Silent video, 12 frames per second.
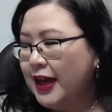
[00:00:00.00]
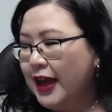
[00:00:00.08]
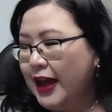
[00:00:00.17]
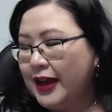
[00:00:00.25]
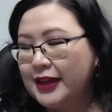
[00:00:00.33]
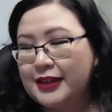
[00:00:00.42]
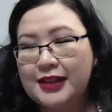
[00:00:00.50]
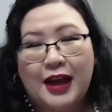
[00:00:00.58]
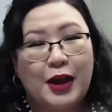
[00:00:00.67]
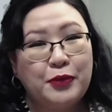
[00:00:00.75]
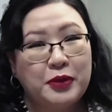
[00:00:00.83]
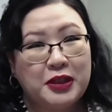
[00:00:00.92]
And
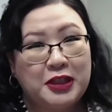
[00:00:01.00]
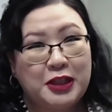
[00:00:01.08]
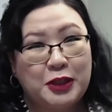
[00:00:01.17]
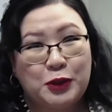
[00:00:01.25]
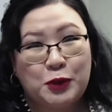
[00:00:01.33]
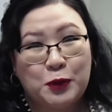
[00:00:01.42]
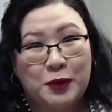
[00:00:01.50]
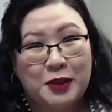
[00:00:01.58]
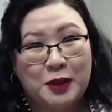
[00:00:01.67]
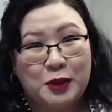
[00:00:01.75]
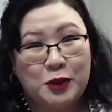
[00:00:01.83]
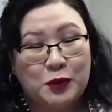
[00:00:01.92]
I really enjoy
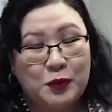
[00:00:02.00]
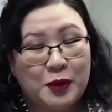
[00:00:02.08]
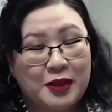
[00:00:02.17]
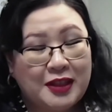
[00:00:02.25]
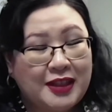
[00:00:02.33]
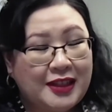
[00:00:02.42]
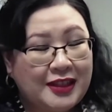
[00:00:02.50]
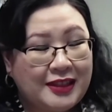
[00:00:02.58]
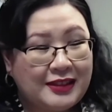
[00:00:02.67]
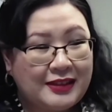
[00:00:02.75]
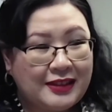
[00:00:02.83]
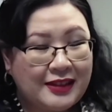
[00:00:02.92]
this shrug. It
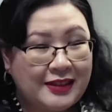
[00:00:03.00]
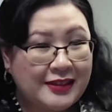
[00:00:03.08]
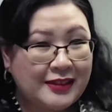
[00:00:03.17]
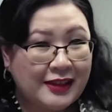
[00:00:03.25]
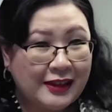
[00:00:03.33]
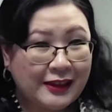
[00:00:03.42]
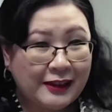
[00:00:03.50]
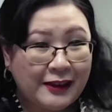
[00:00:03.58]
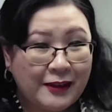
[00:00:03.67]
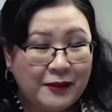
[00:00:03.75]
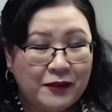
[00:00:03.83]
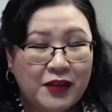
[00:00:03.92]
is nice and
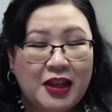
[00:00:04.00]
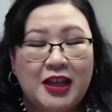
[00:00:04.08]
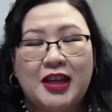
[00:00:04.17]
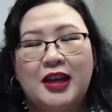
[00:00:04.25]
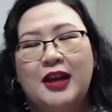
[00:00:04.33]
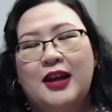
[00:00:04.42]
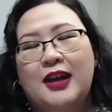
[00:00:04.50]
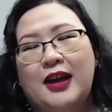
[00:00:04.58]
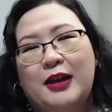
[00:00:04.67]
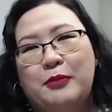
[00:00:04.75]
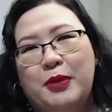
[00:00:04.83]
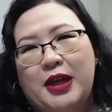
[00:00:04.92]
comfy.
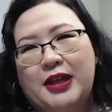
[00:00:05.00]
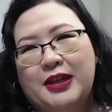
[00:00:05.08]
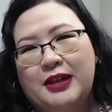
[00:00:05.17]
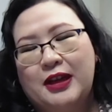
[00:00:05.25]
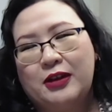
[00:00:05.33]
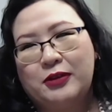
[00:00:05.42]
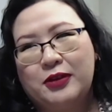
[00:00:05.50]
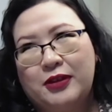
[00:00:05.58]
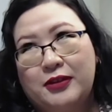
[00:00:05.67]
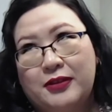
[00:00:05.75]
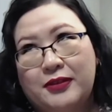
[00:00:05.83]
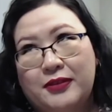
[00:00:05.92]
I made it out
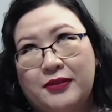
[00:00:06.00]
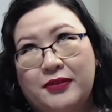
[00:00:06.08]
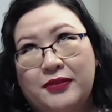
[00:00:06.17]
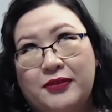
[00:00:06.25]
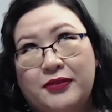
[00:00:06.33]
of